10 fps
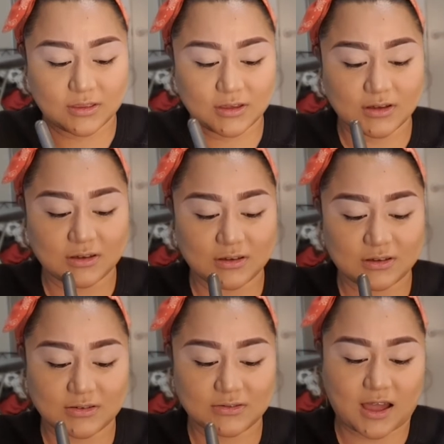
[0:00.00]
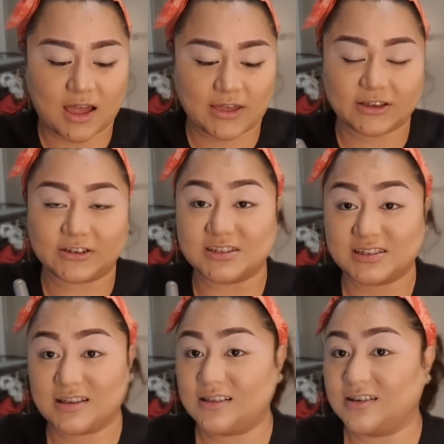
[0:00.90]
the eye
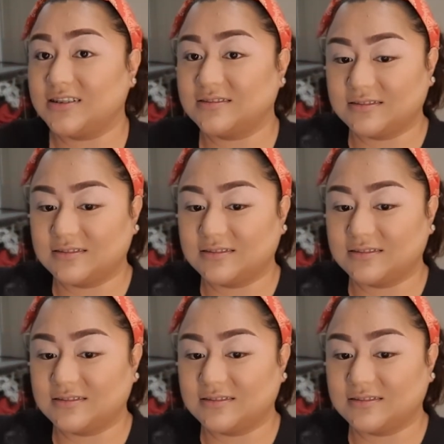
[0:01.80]
concealer.